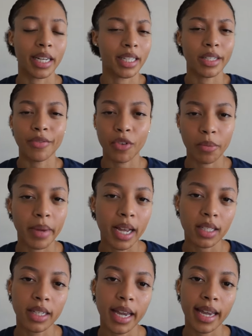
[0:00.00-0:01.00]
Is it for
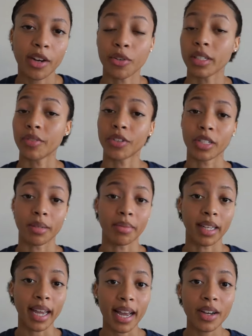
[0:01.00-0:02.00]
mass gain or is it for
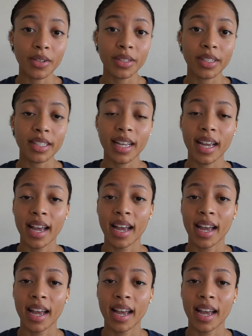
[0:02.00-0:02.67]
something else?